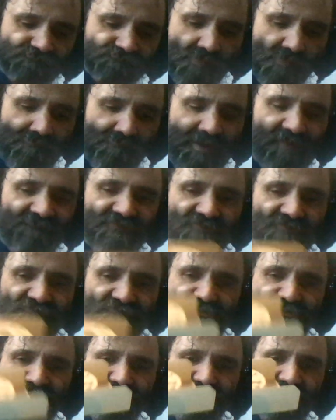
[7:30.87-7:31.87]
The main
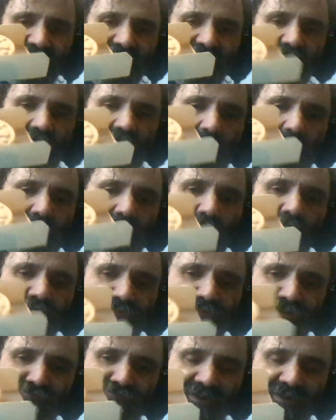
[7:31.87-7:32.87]
purpose is that cardboard
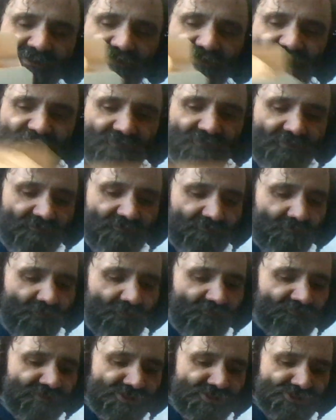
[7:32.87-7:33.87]
is better for
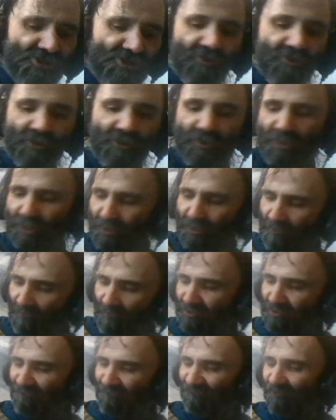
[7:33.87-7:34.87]
recycling
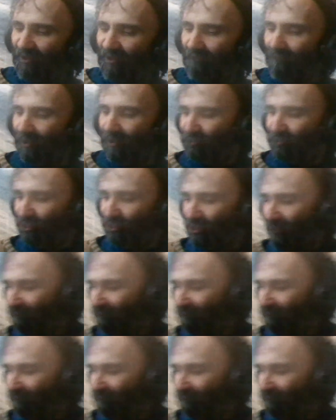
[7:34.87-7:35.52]
and the environment.